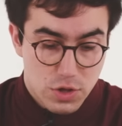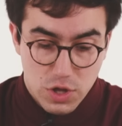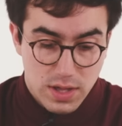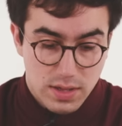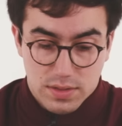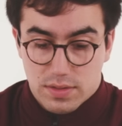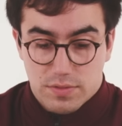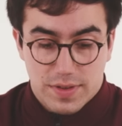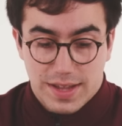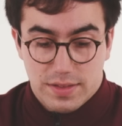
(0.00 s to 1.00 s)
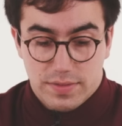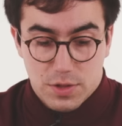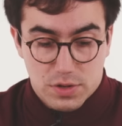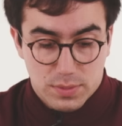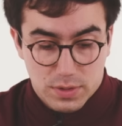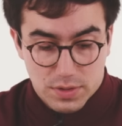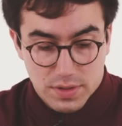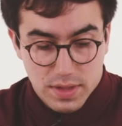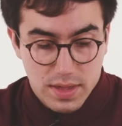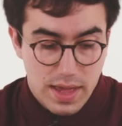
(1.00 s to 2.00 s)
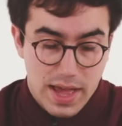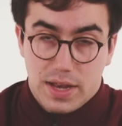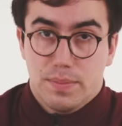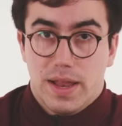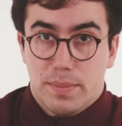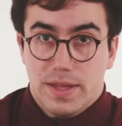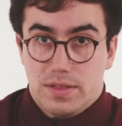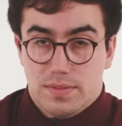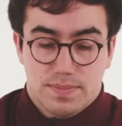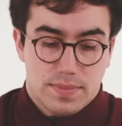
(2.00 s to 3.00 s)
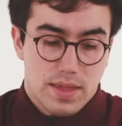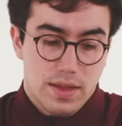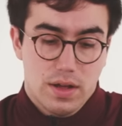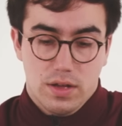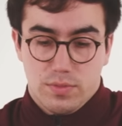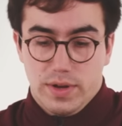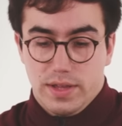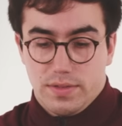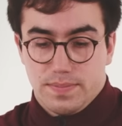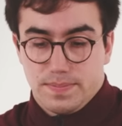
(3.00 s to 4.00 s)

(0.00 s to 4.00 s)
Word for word: cheese, fajita vegetables, and black beans. And ours weighs.